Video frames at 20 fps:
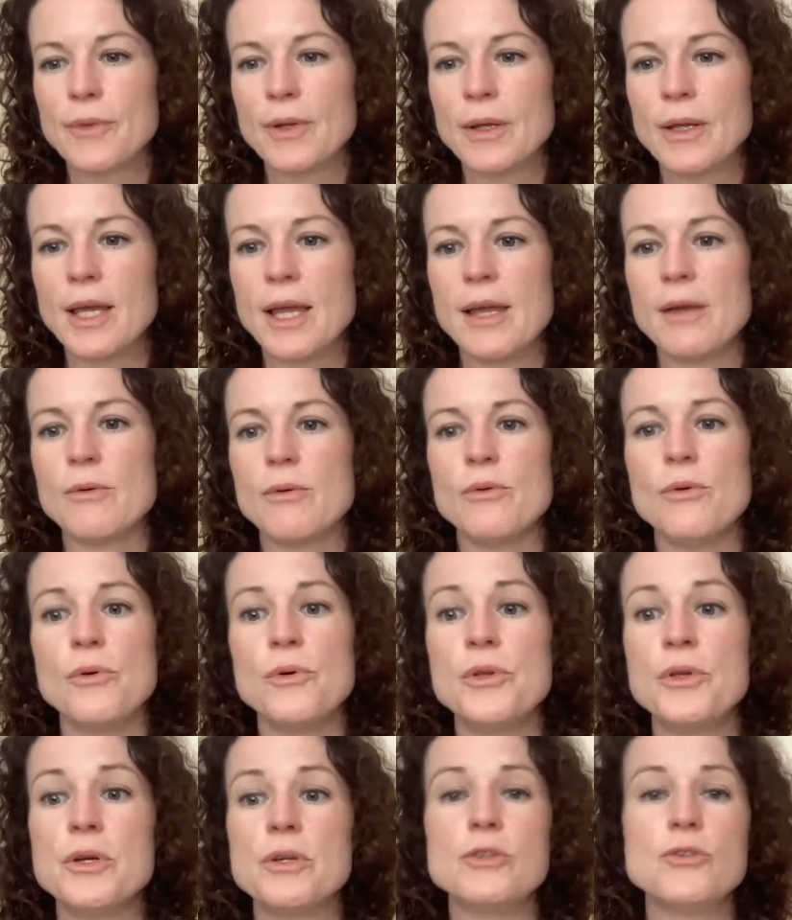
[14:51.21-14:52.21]
Okay,
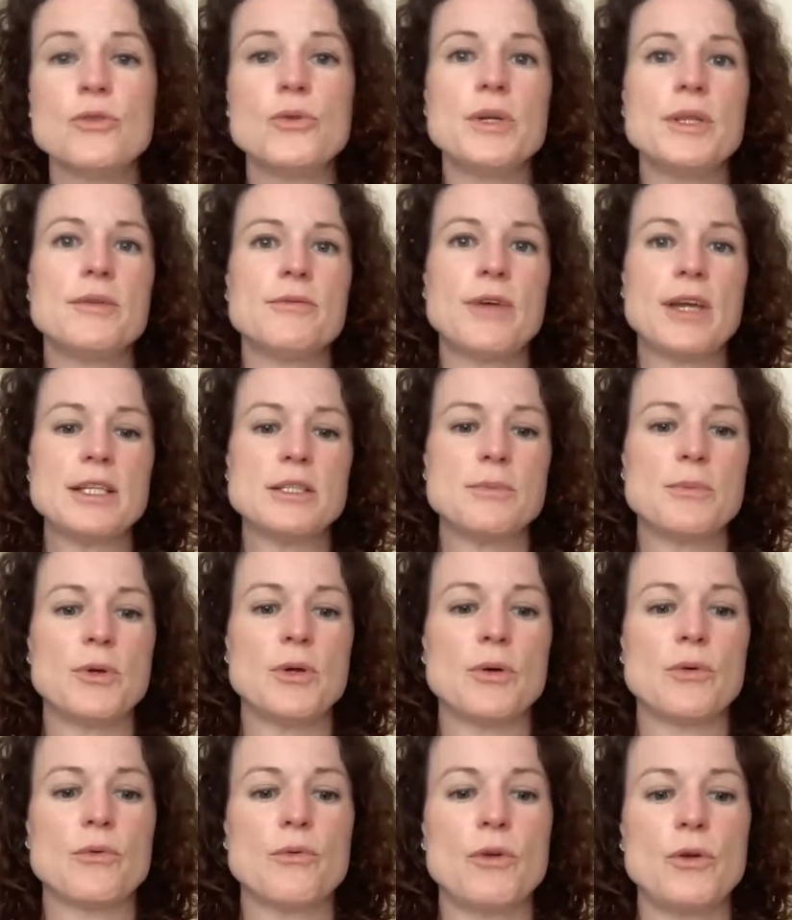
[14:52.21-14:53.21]
or you can join the
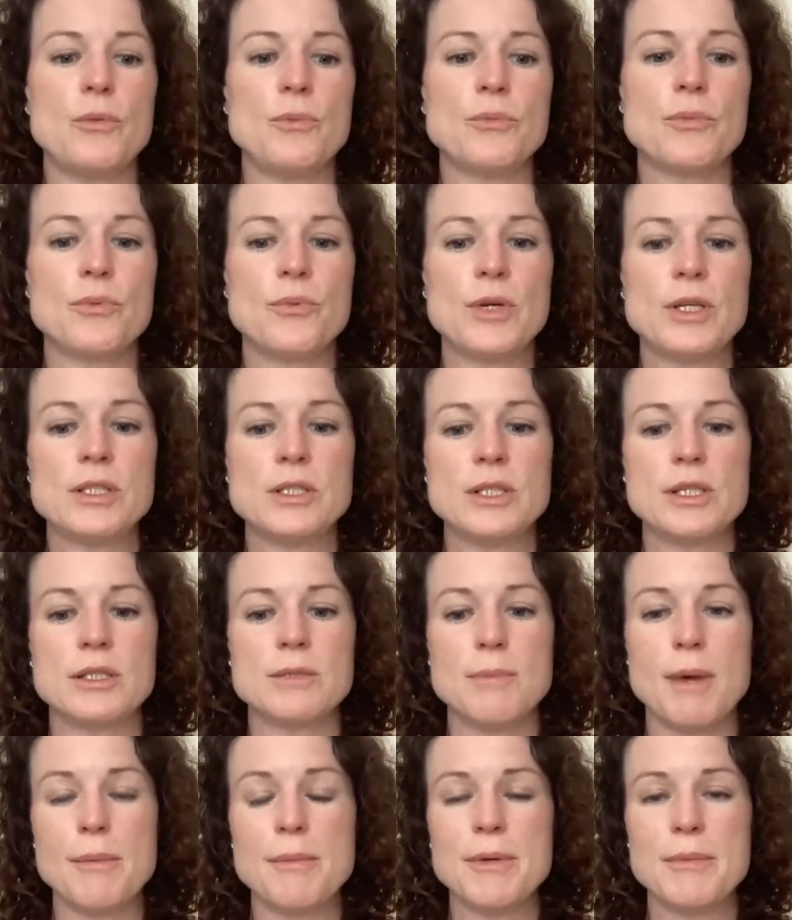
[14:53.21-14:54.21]
Facebook group, which
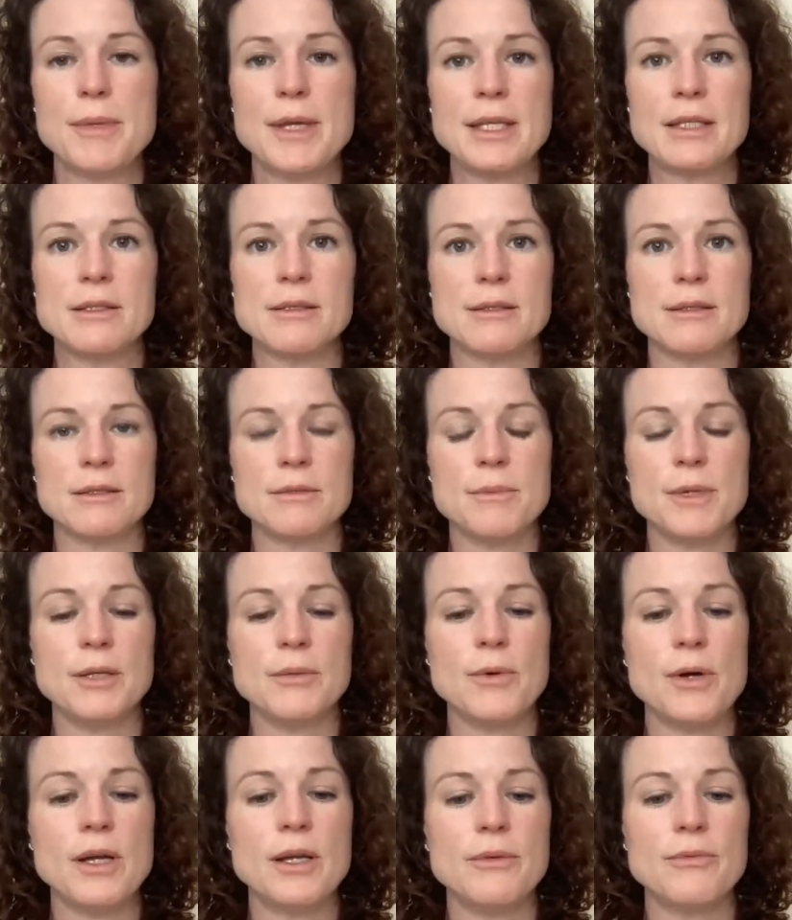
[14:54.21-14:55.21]
is Mama Meets and
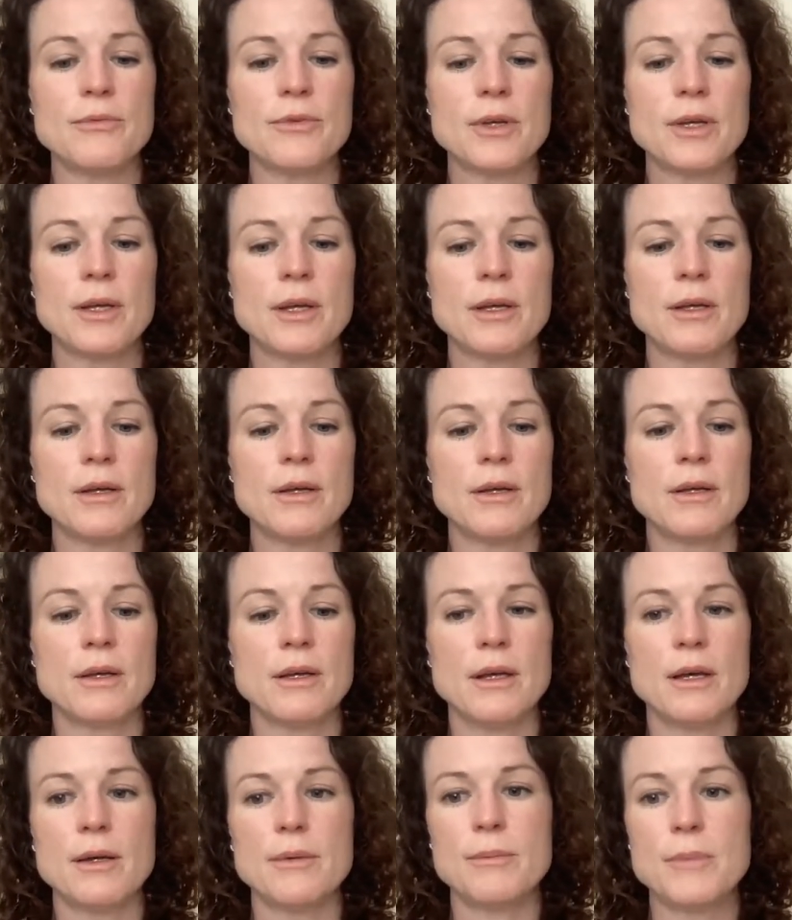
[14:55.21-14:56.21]
Midwife.
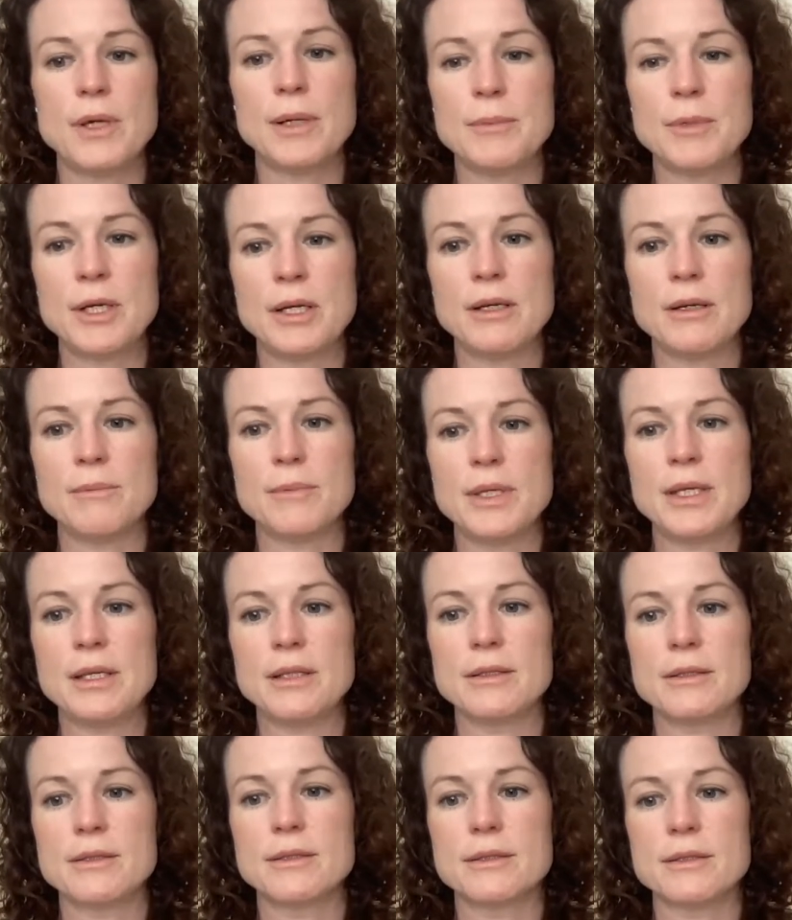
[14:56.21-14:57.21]
Mama
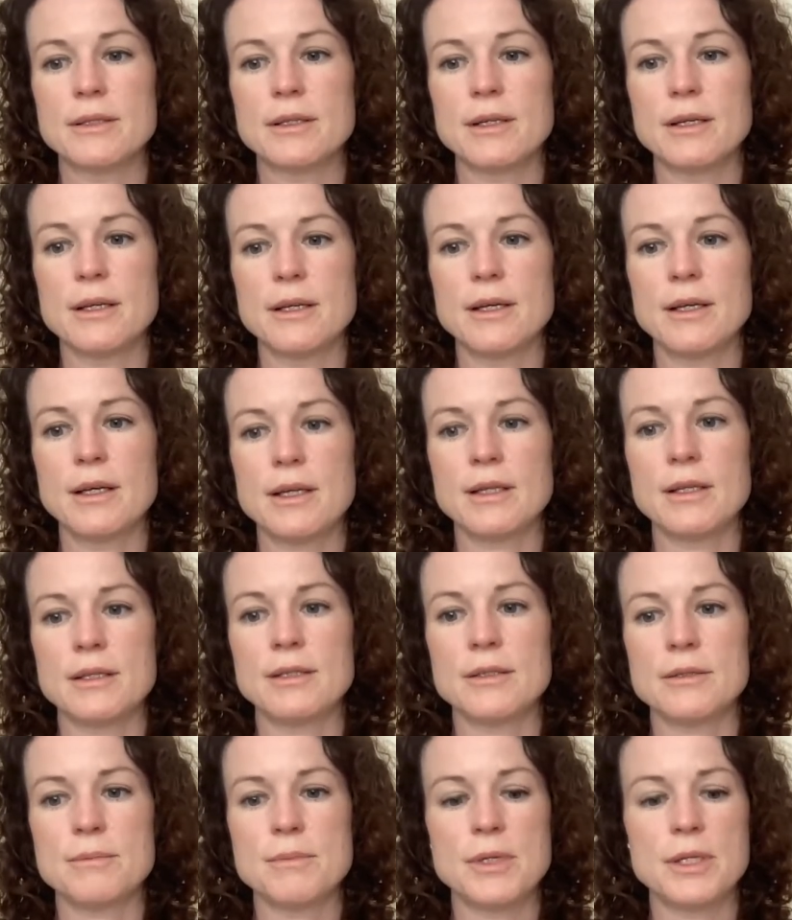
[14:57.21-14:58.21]
Meets
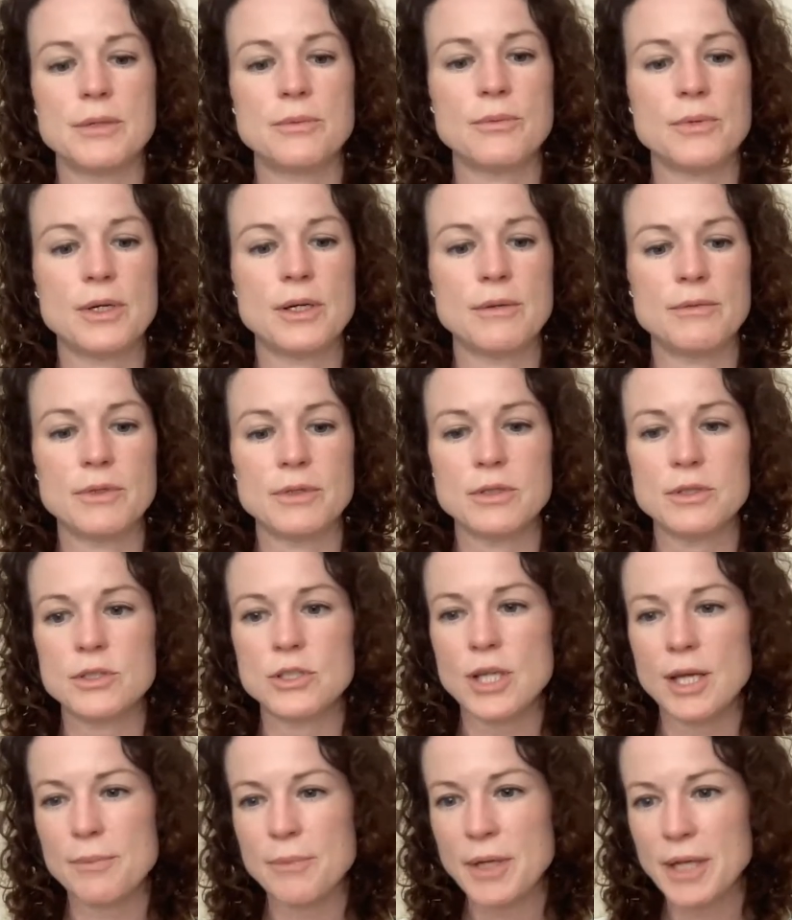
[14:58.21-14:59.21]
and Midwife. I'm
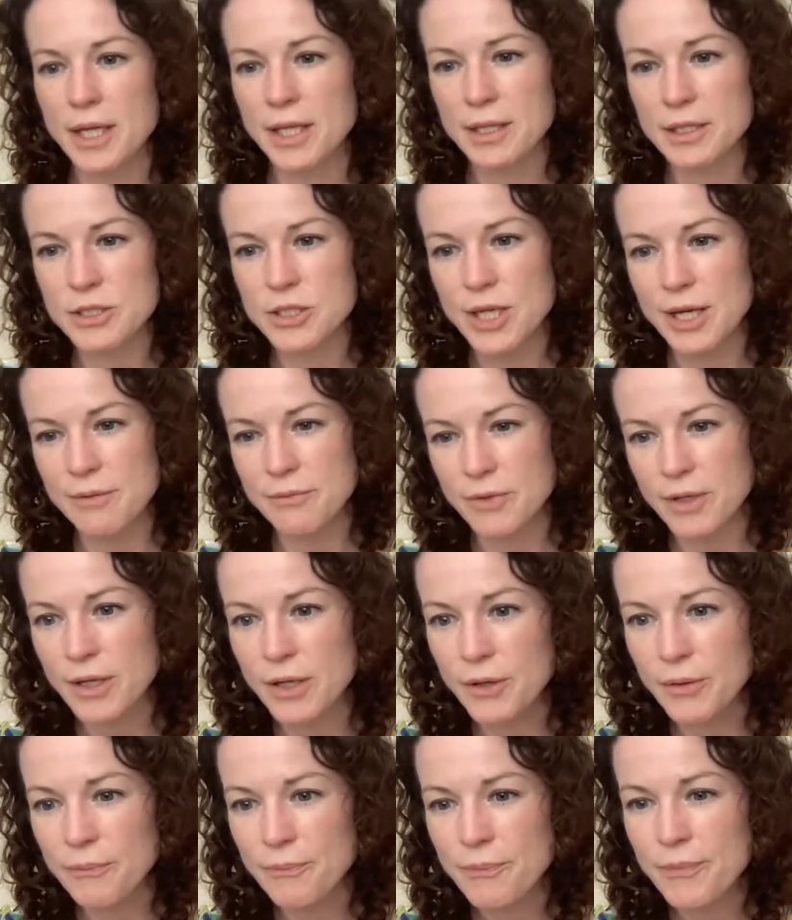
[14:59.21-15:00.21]
just typing in the chat for
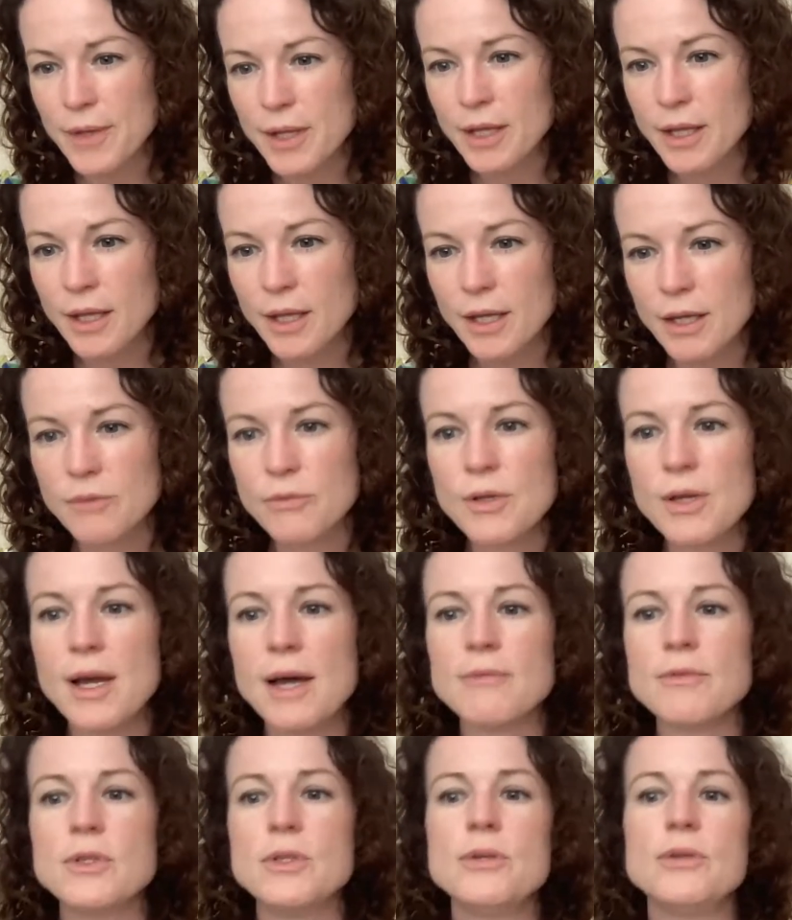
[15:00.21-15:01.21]
you. If you
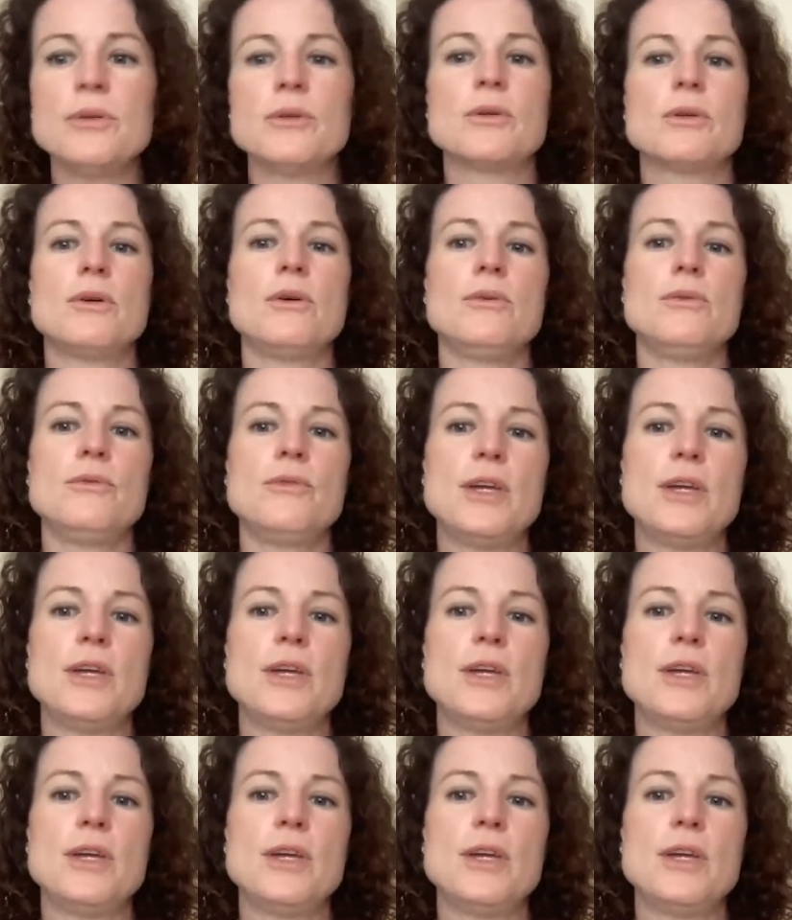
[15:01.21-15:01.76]
have a look on